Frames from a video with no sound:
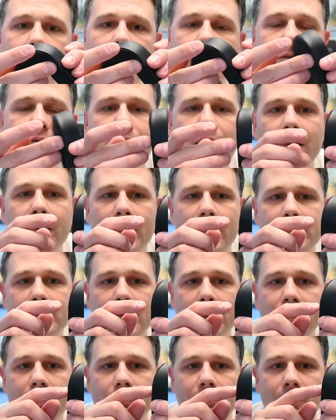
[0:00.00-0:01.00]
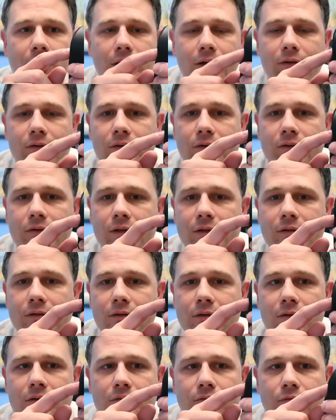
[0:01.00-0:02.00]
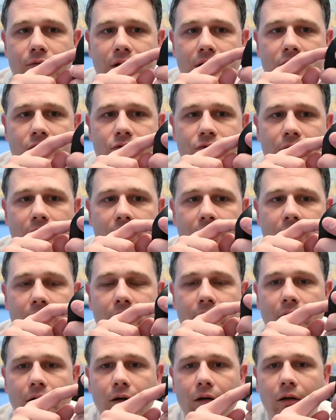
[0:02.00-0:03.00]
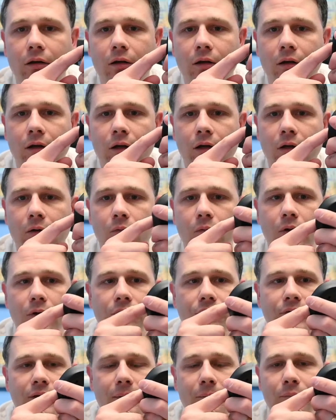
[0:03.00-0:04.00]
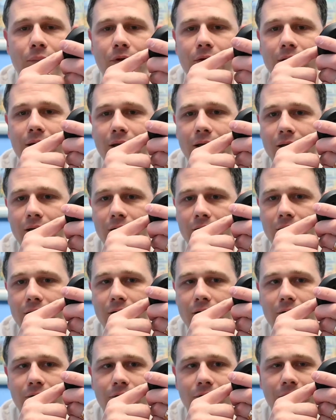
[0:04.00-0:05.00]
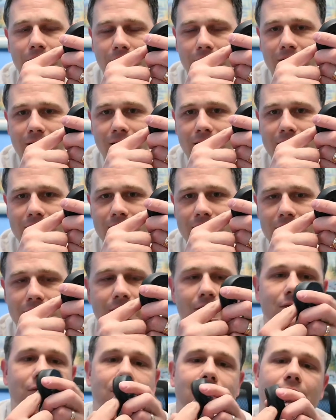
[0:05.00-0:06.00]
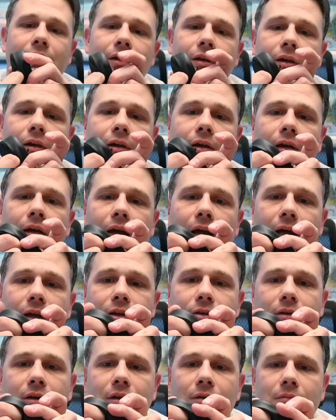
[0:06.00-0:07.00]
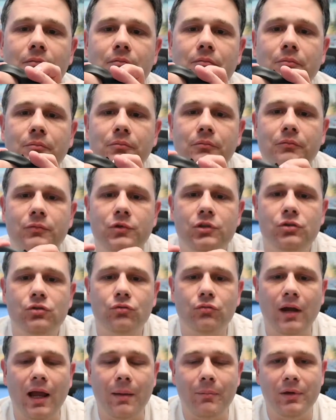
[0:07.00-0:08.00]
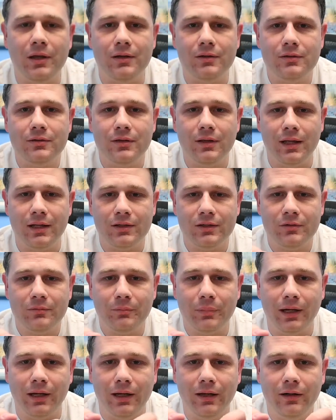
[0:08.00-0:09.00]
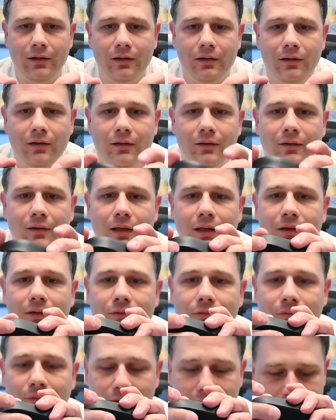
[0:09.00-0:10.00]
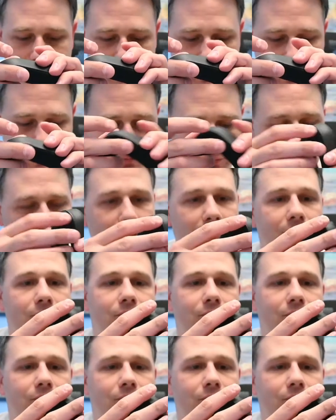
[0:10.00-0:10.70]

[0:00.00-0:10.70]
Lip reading: So yeah, that's how that works. Is this little ridge right here will dimple in for your glasses and you can strap it to that spot. That is really something.